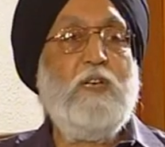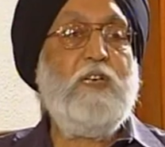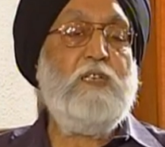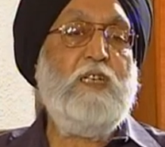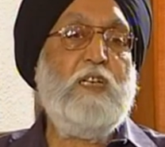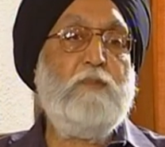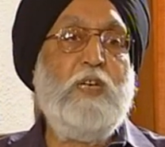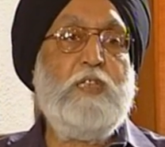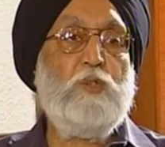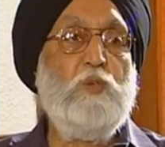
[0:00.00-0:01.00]
all, India
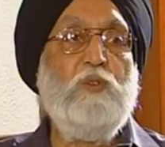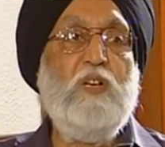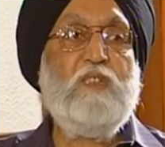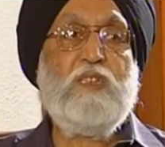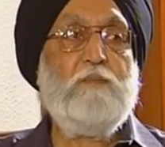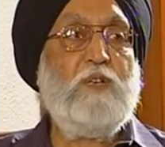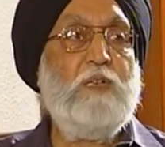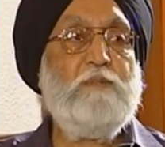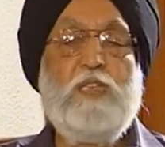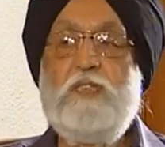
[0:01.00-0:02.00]
remains rural.
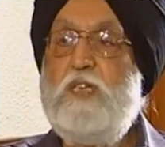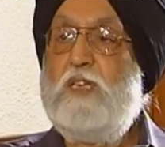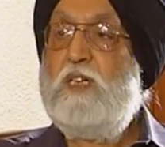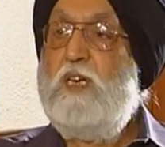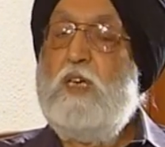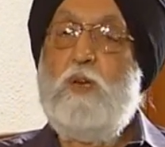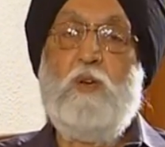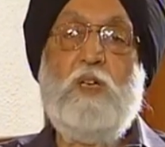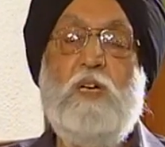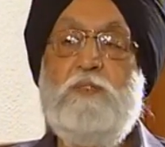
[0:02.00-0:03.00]
Sometimes I think
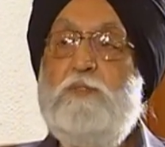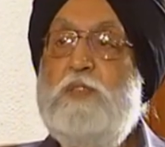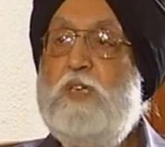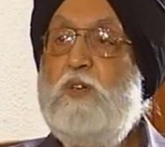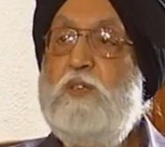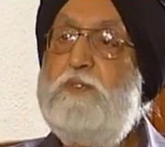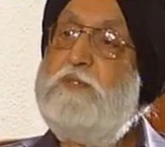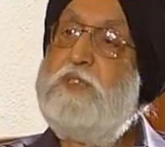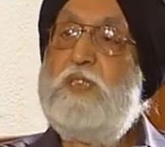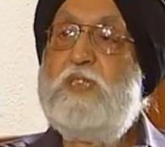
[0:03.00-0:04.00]
long after we are gone,
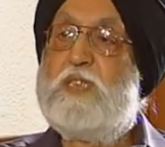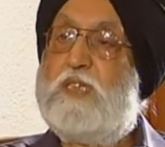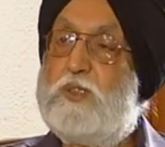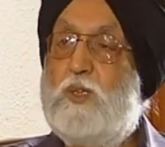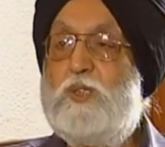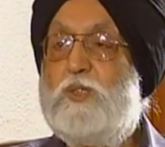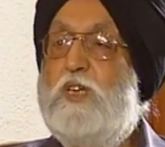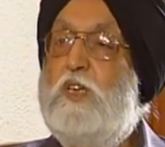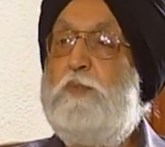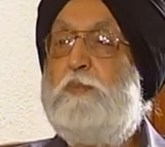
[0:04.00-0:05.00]
50 years hence also,
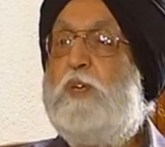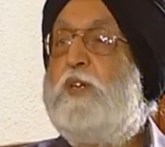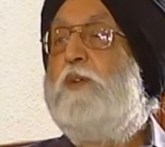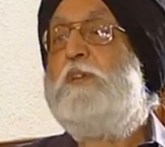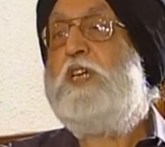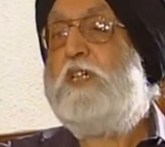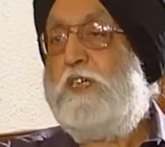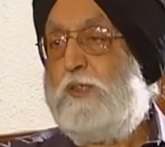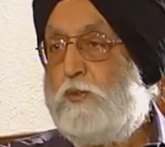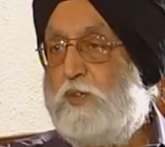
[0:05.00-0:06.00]
it will be
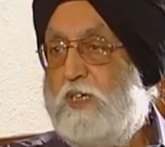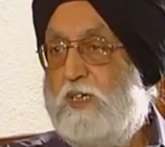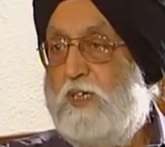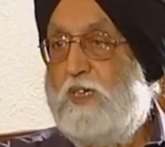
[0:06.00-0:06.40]
predominantly rural.